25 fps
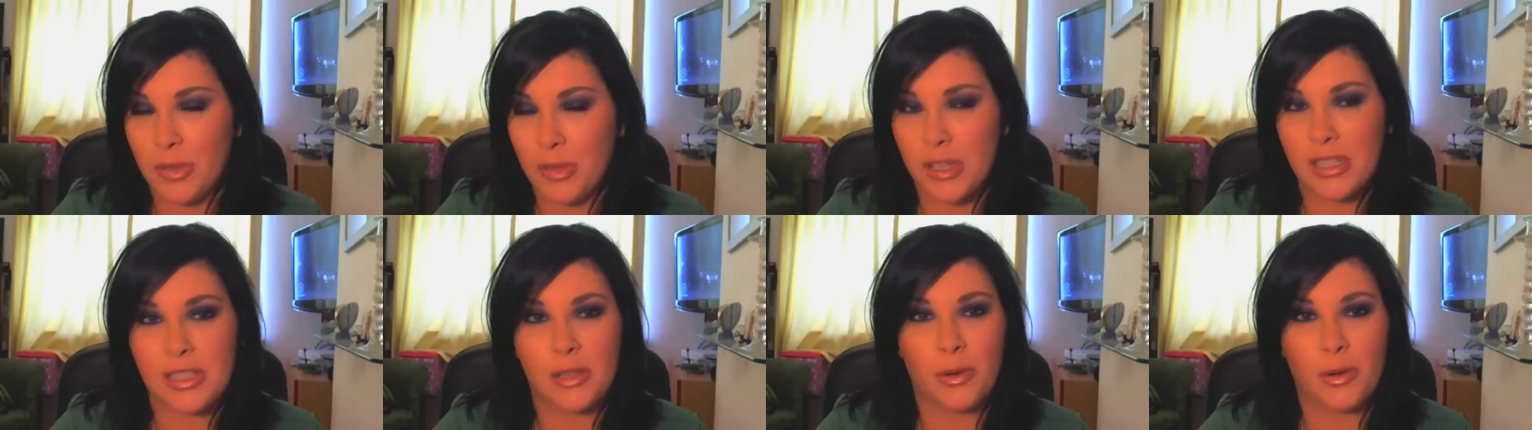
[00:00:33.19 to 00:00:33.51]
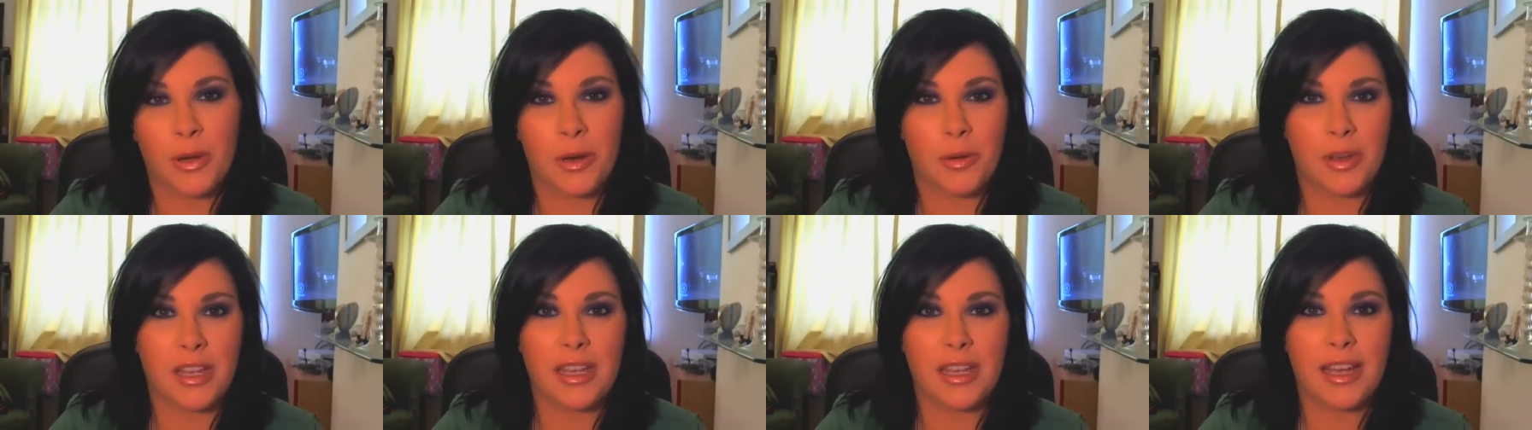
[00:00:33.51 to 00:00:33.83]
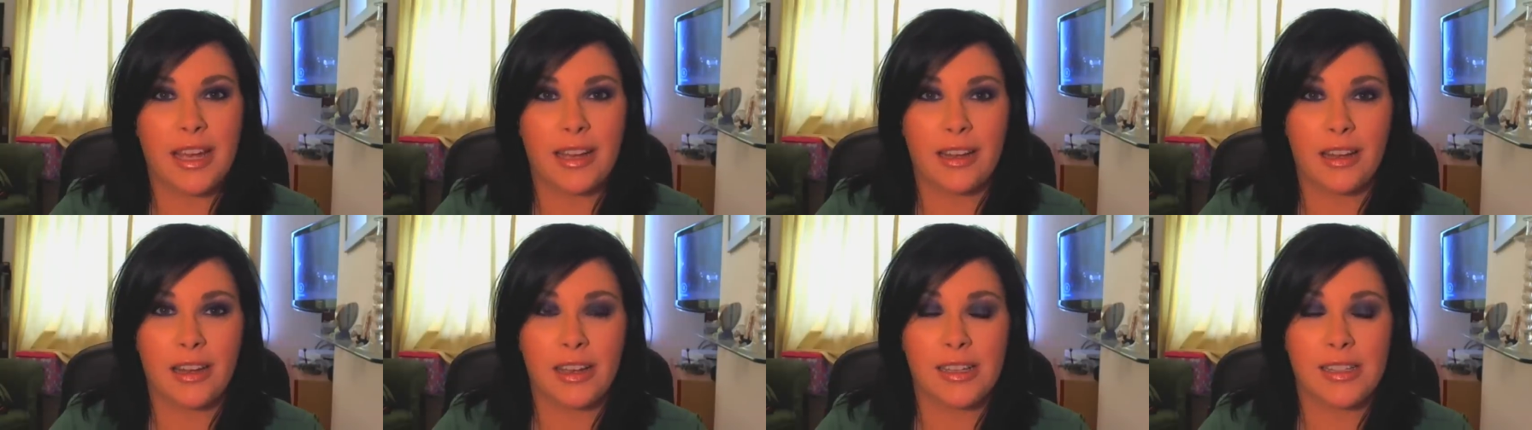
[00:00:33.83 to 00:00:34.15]
So anyway,
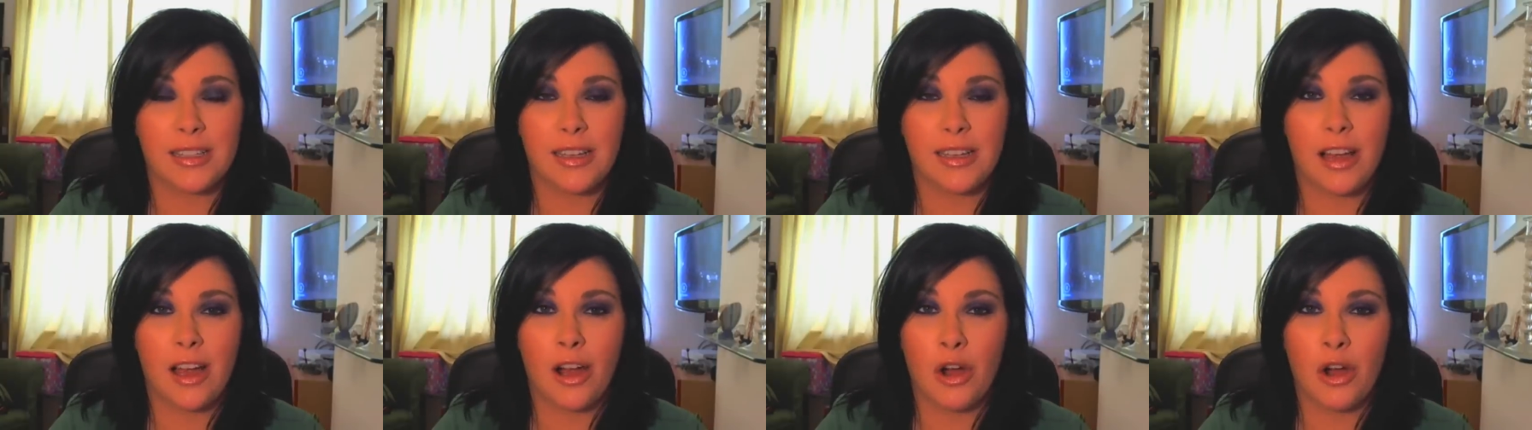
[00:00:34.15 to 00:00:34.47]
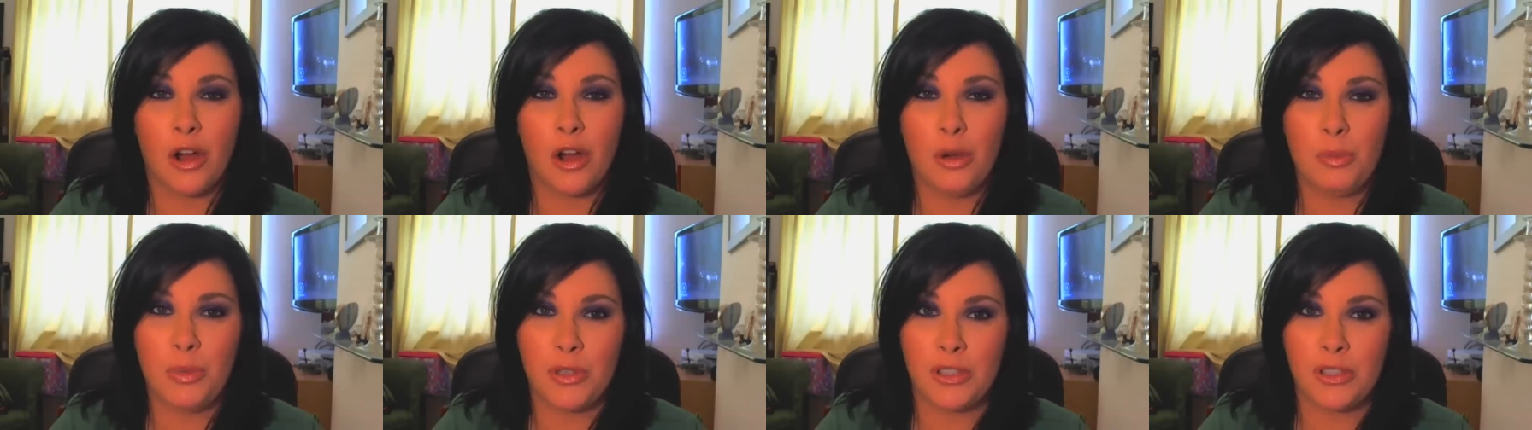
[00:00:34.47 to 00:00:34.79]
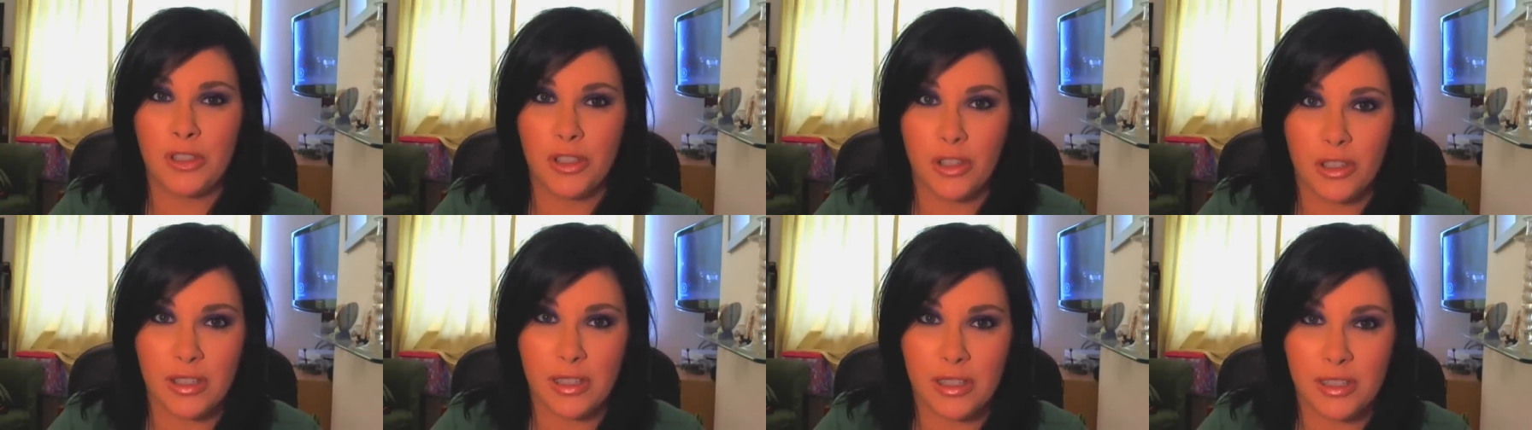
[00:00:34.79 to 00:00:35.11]
yeah guys, I hope you
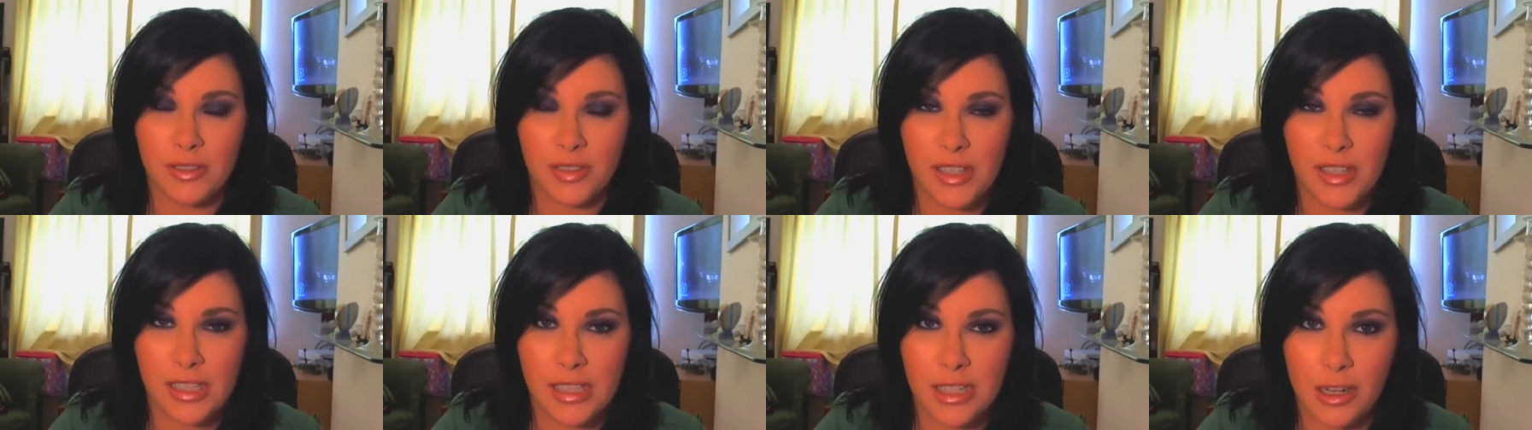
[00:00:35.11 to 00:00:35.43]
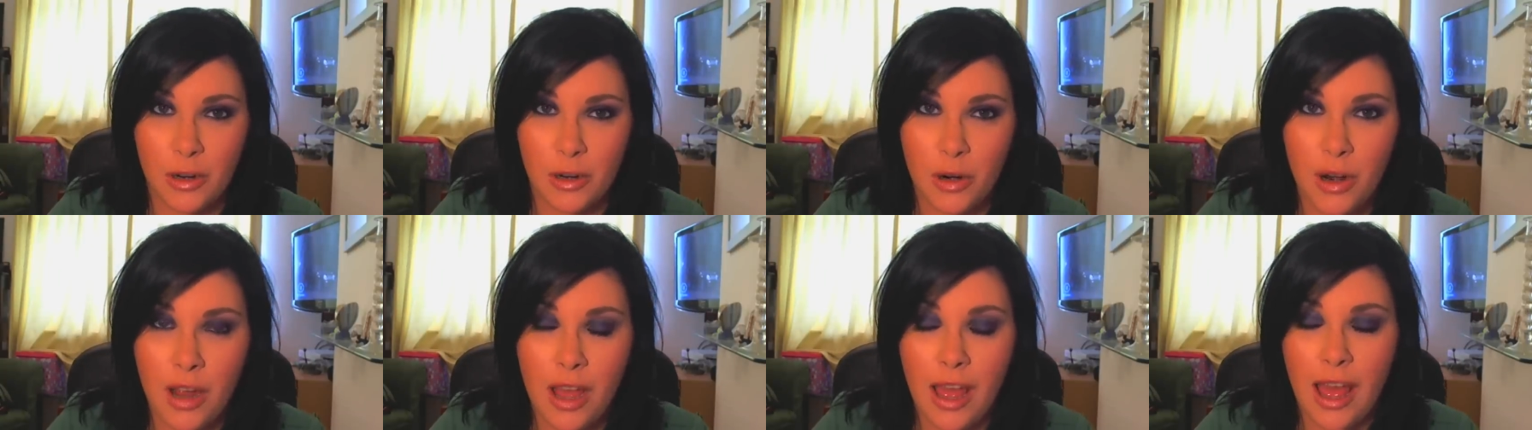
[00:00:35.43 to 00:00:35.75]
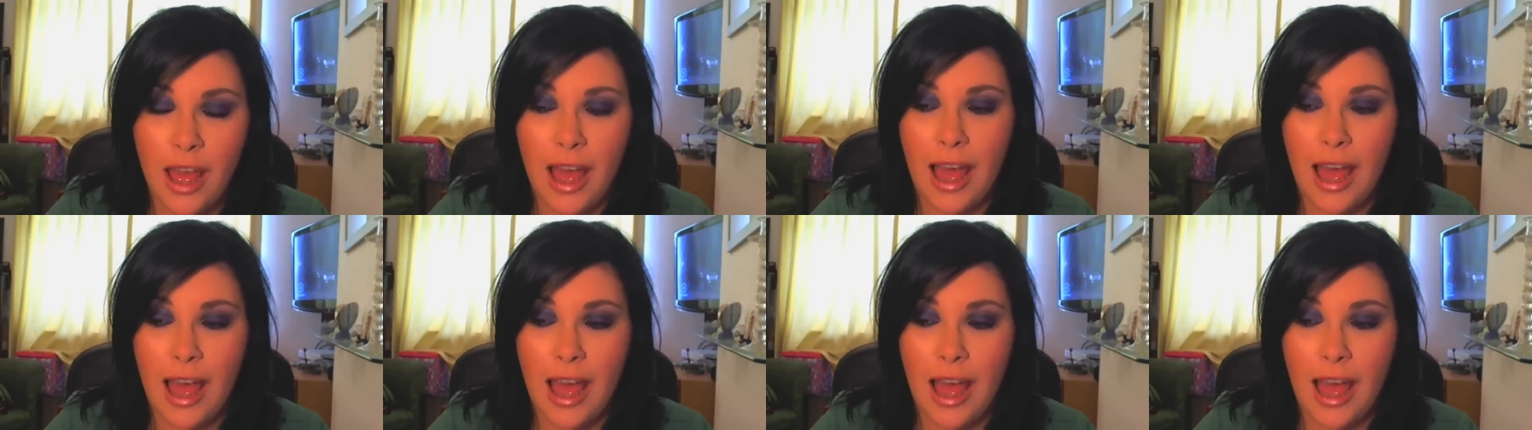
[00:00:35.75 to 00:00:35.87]
enjoy this video,